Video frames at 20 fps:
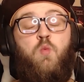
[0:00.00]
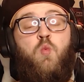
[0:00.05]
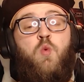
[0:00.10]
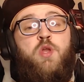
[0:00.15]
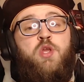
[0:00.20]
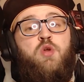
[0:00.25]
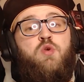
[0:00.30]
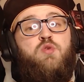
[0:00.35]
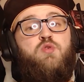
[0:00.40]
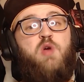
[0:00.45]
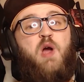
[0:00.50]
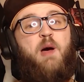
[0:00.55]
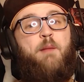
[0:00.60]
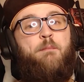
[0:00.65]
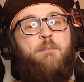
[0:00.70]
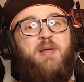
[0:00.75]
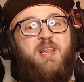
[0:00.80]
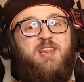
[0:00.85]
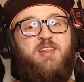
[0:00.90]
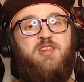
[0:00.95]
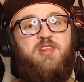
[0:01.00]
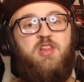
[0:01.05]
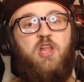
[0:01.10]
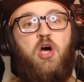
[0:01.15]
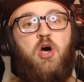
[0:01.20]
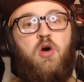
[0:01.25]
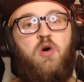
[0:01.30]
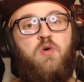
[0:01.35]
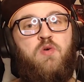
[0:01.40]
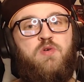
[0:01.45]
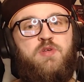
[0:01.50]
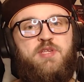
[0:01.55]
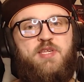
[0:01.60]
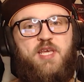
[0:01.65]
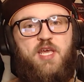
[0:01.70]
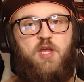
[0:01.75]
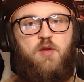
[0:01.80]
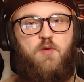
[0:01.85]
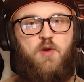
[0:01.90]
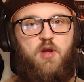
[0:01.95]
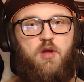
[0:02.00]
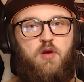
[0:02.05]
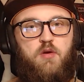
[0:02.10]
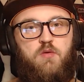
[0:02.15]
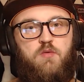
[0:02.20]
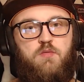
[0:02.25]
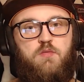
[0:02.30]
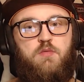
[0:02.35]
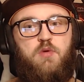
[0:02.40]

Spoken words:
When you drop below 0,